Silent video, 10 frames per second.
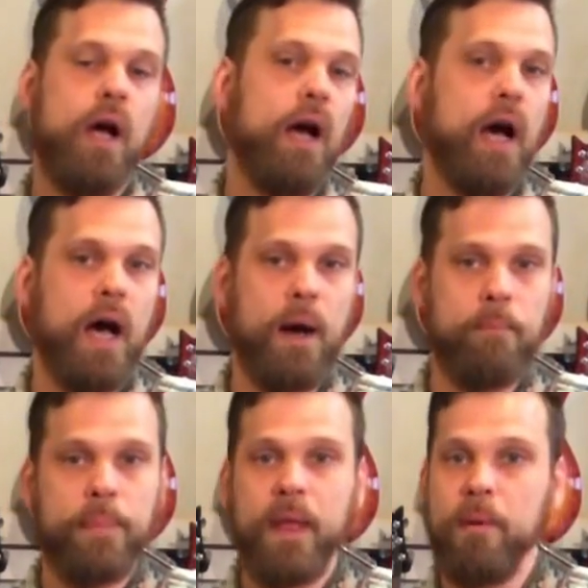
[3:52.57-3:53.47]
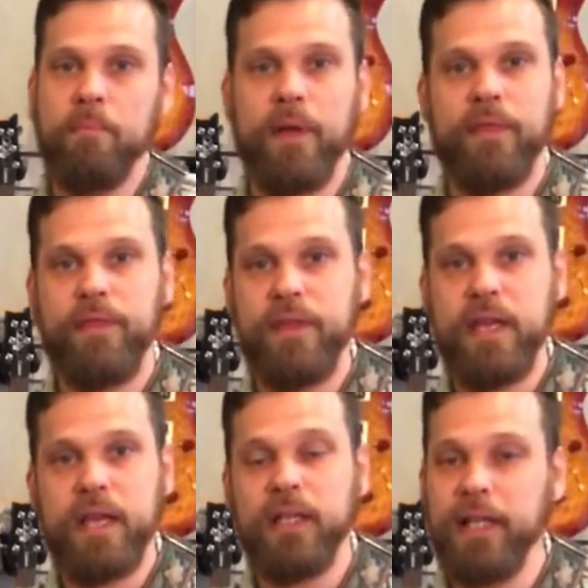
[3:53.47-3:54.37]
But
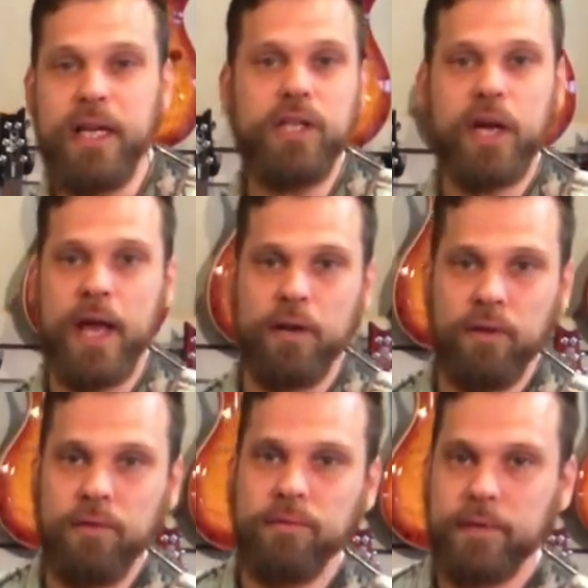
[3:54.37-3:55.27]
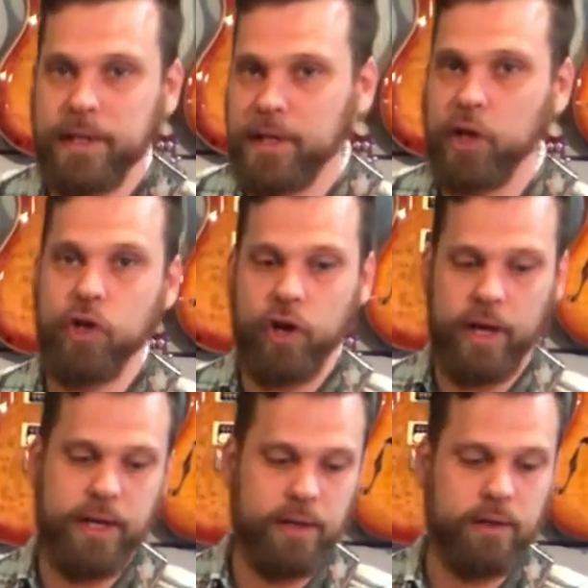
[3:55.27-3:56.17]
the clean channel is a
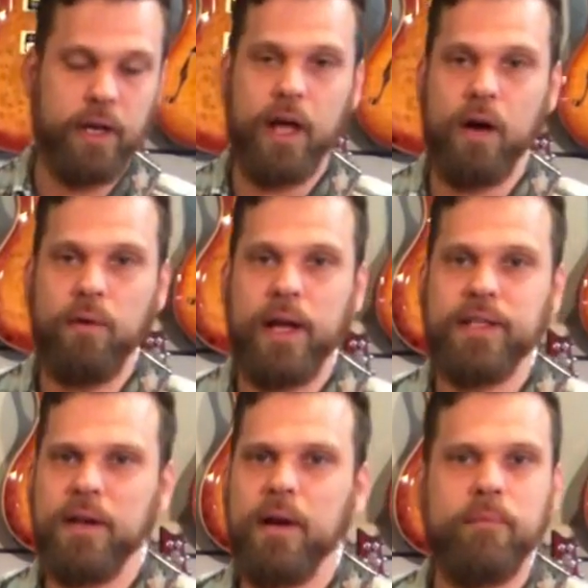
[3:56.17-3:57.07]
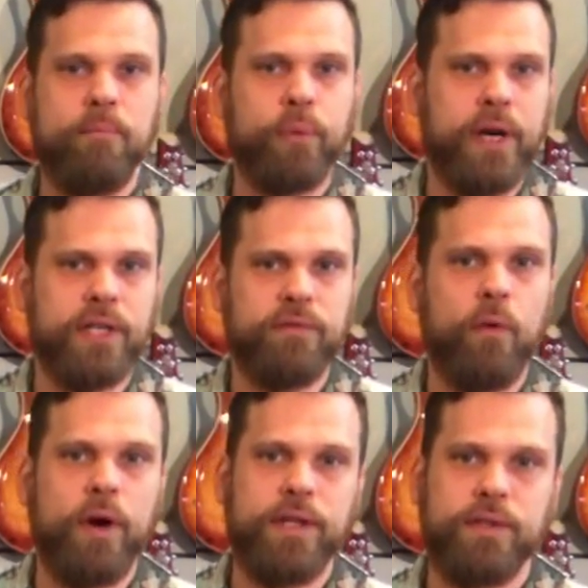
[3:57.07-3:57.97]
good, it's a British
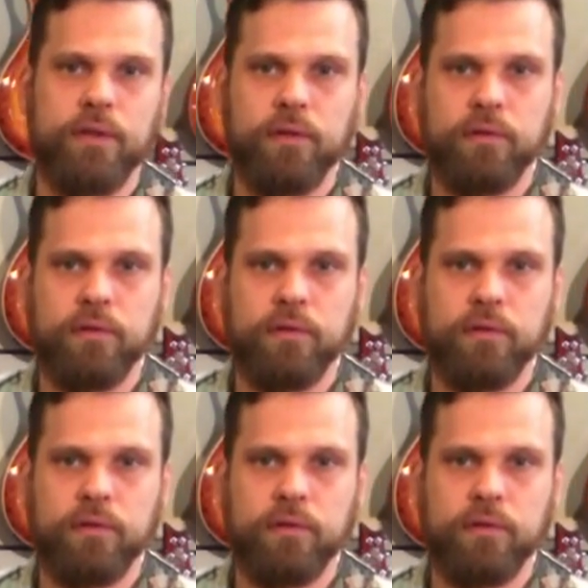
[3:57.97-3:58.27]
voiced.